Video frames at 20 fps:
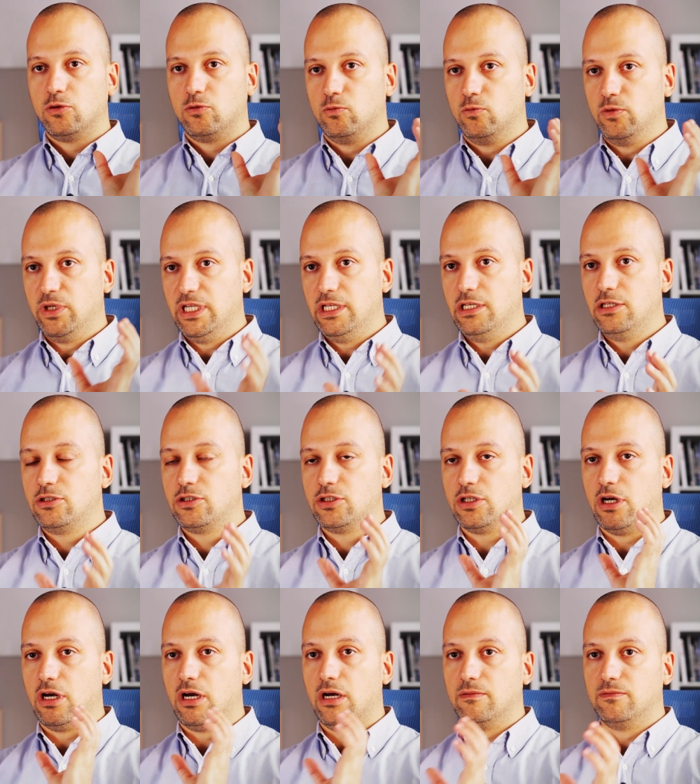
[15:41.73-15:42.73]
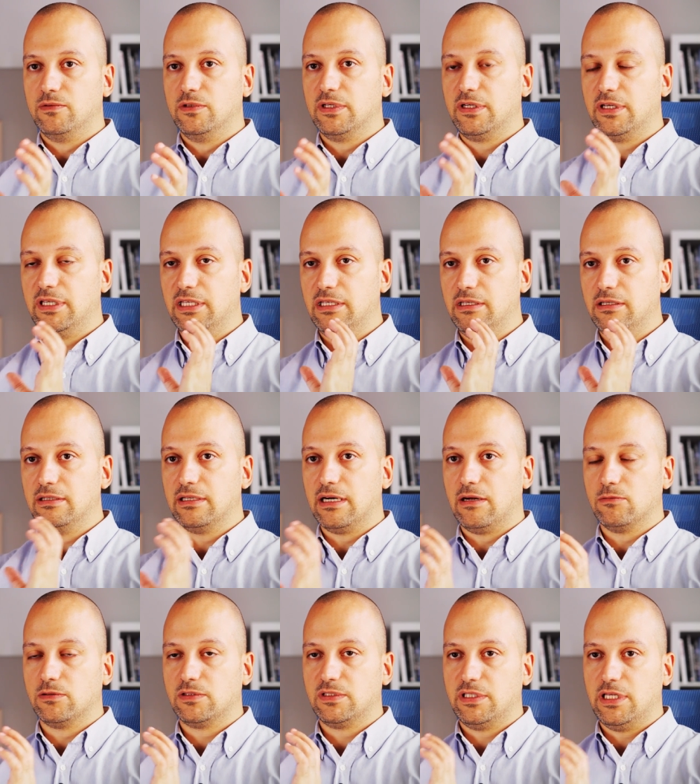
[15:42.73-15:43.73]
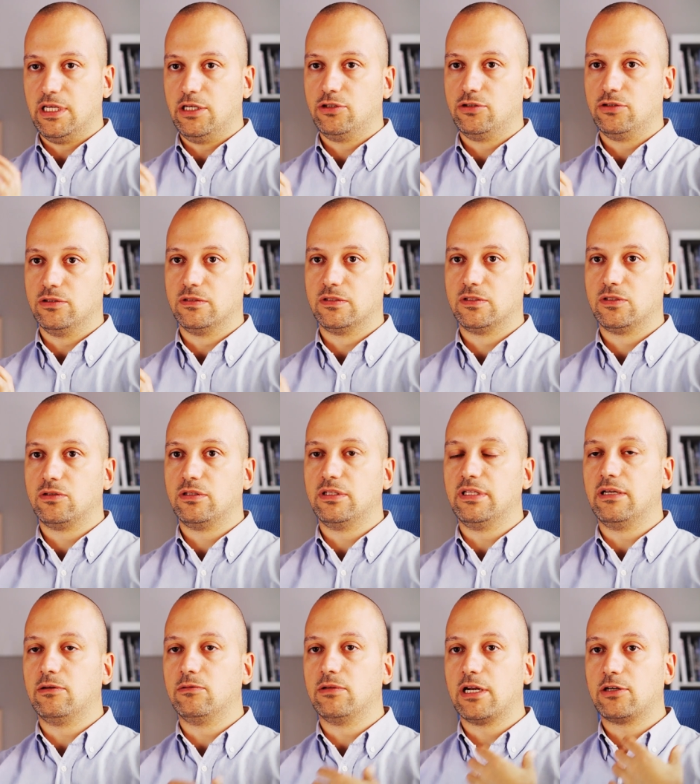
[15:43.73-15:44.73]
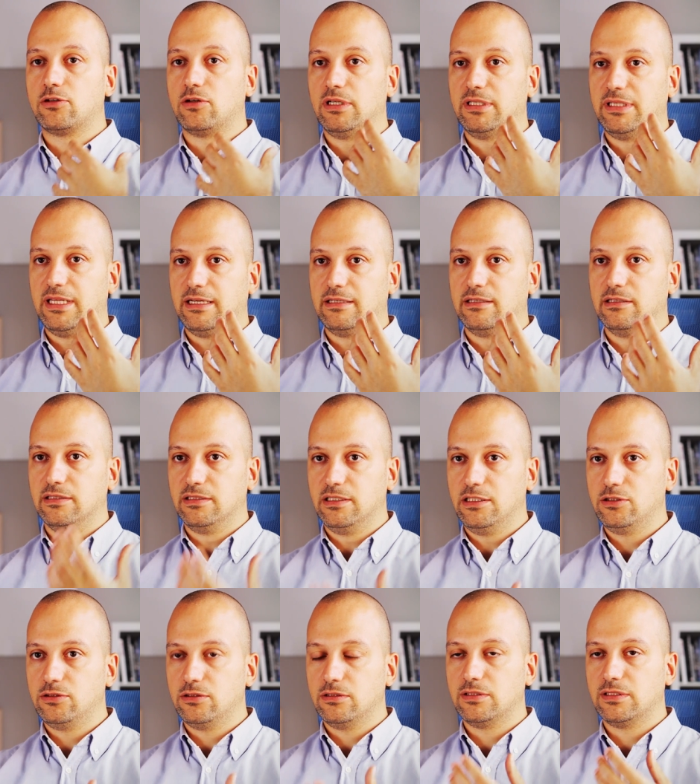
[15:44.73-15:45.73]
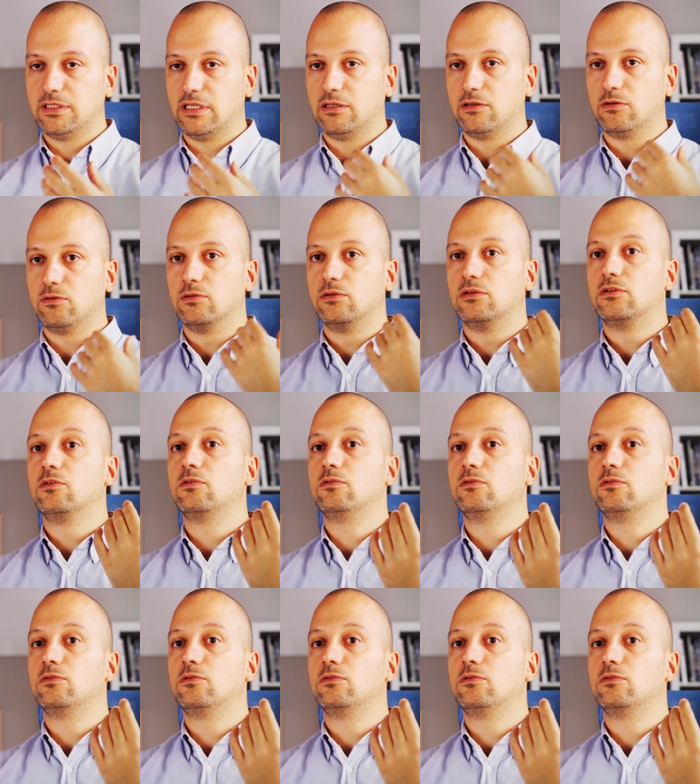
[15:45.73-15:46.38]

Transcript: to each of the key ground stations so that they could actually take decisions and could